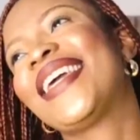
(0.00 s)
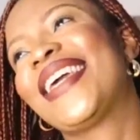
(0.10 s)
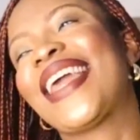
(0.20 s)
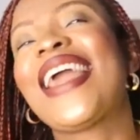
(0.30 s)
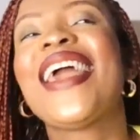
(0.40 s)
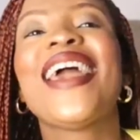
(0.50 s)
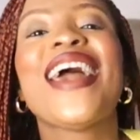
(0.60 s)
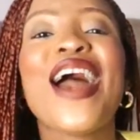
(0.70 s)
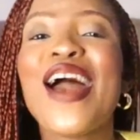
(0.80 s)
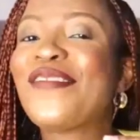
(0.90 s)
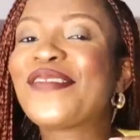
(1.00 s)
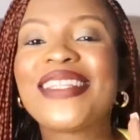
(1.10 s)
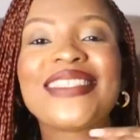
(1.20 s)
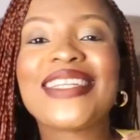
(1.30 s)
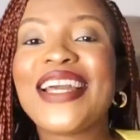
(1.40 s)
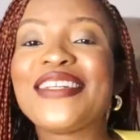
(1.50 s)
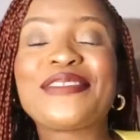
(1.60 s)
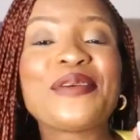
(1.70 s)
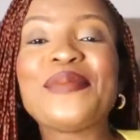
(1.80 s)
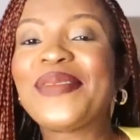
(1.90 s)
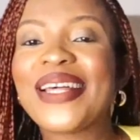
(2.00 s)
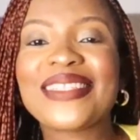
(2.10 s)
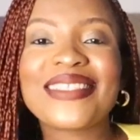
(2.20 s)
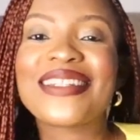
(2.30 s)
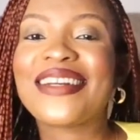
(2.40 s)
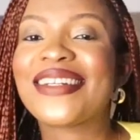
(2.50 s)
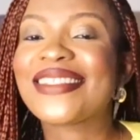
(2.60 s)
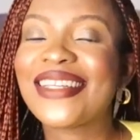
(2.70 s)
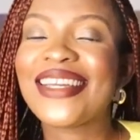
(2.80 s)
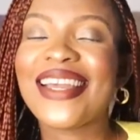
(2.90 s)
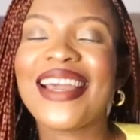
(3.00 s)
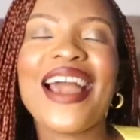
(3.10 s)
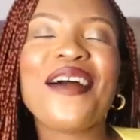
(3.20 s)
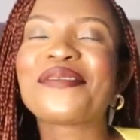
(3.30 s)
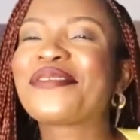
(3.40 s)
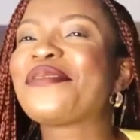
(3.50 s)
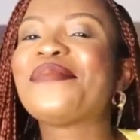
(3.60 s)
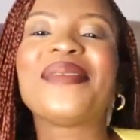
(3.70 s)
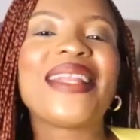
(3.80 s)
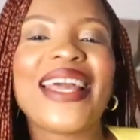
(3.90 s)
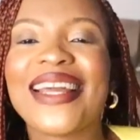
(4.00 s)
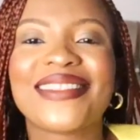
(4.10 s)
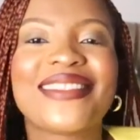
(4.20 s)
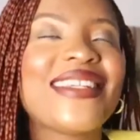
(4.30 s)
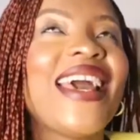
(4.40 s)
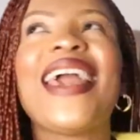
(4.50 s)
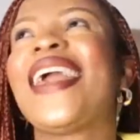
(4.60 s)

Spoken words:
I have, this girl is so blessed. This girl you see here, I'm too blessed.